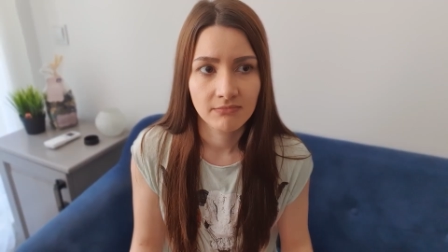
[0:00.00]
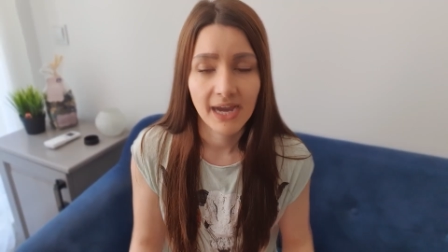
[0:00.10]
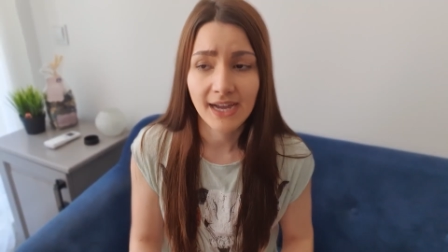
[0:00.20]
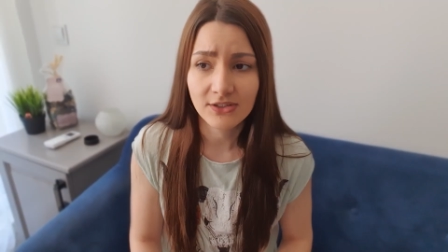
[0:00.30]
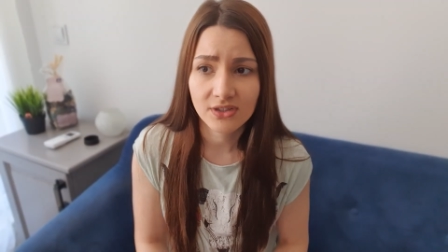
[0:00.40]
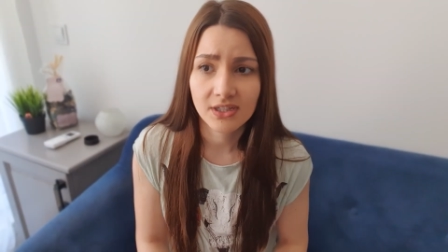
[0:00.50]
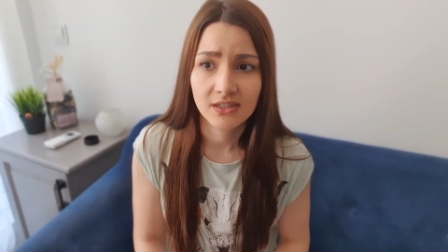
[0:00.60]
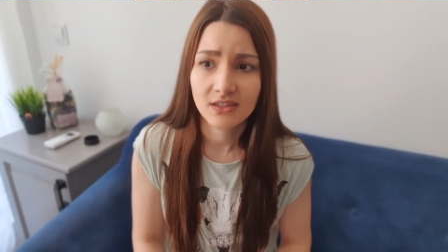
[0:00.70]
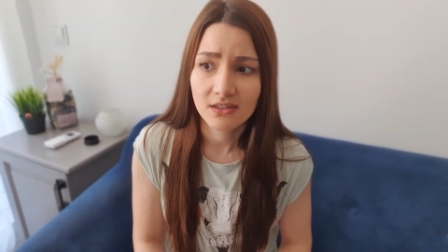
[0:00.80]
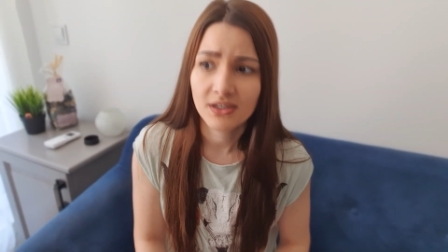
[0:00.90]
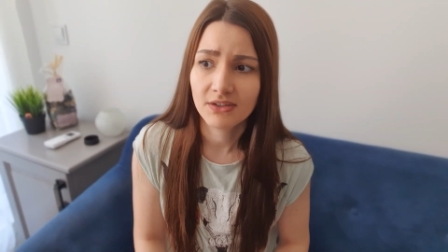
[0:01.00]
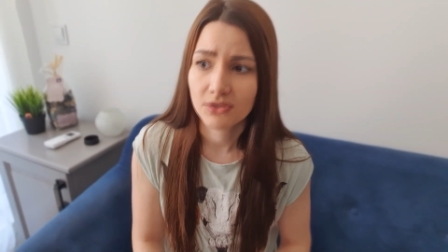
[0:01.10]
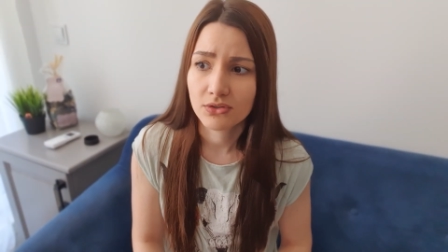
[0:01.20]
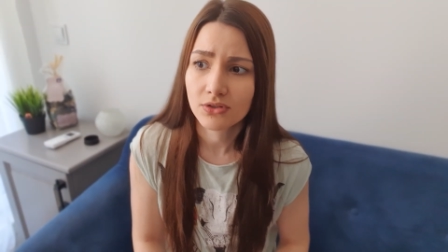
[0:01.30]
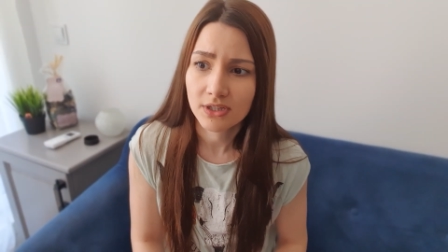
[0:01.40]
actually it didn't
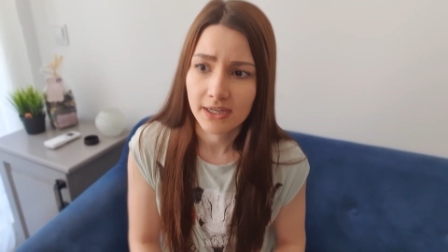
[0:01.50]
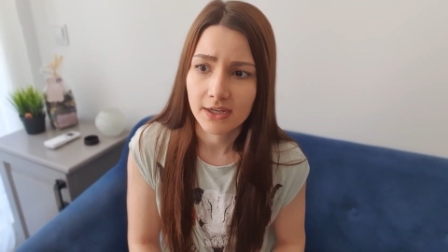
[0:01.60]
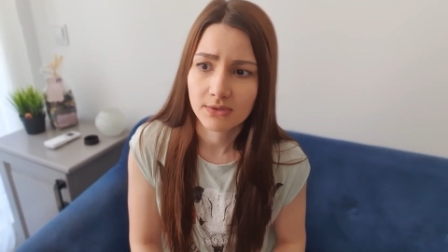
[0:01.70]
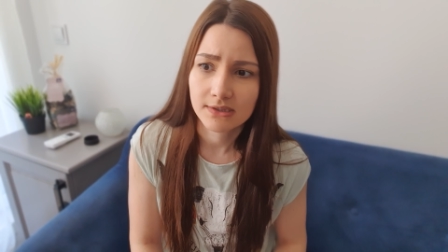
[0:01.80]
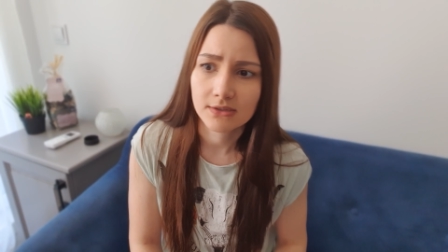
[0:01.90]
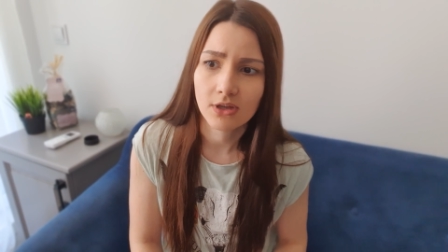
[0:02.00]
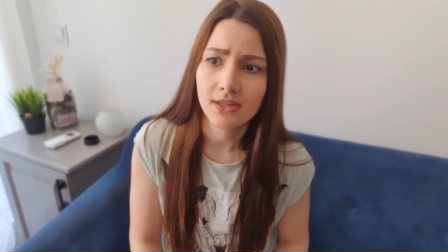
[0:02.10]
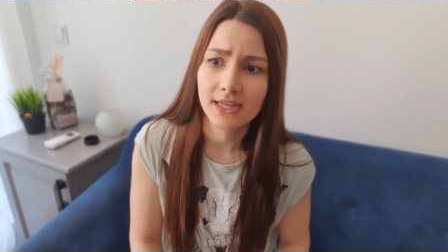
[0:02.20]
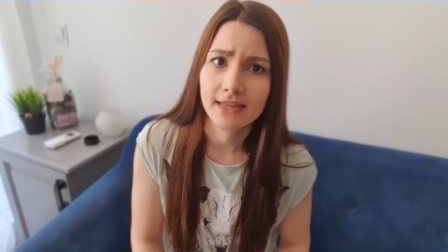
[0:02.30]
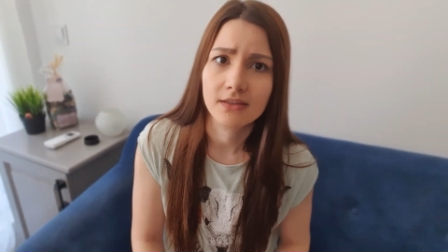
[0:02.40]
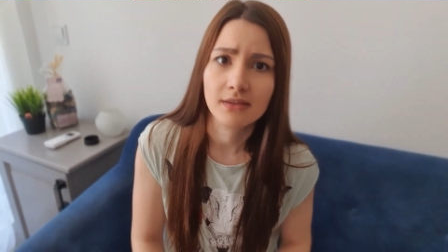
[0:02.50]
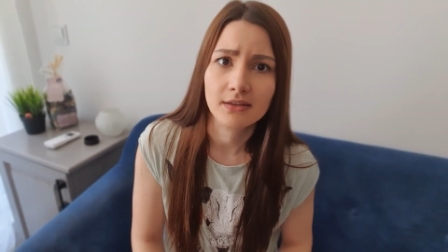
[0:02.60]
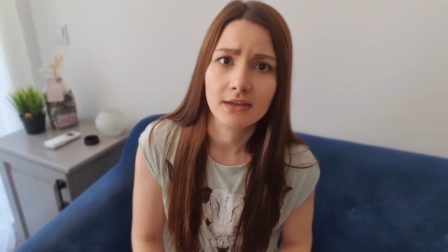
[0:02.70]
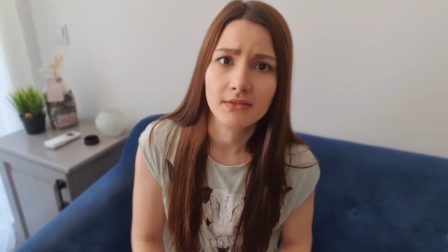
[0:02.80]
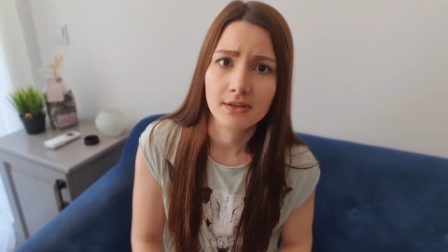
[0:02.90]
even look like it was installing anything,
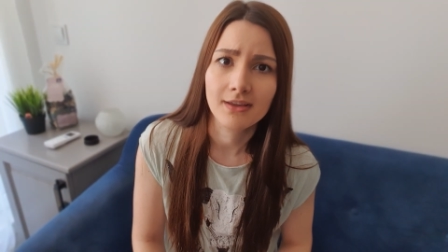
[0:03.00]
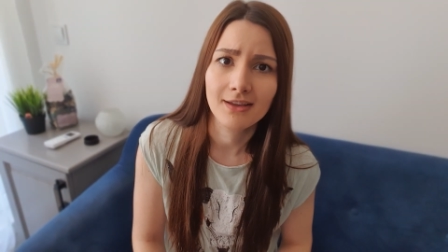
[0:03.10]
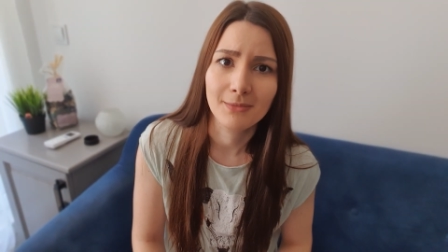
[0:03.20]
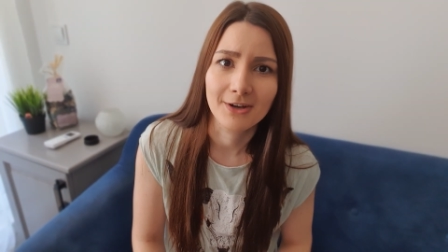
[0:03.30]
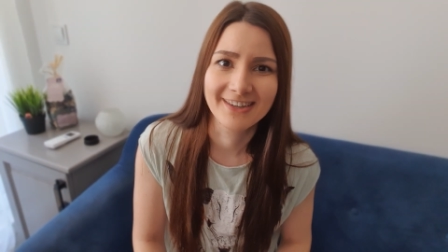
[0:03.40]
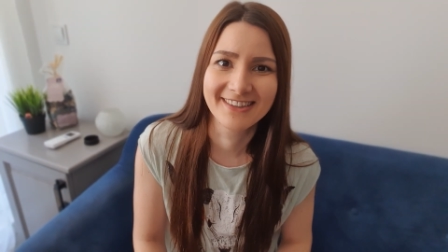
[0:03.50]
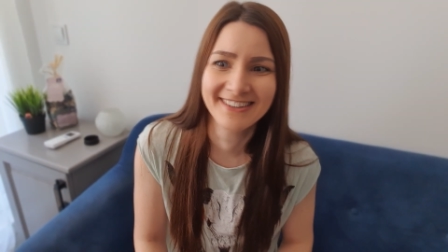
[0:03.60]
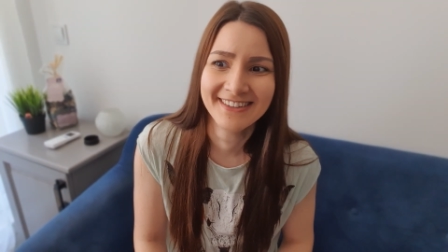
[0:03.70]
now that I think about it.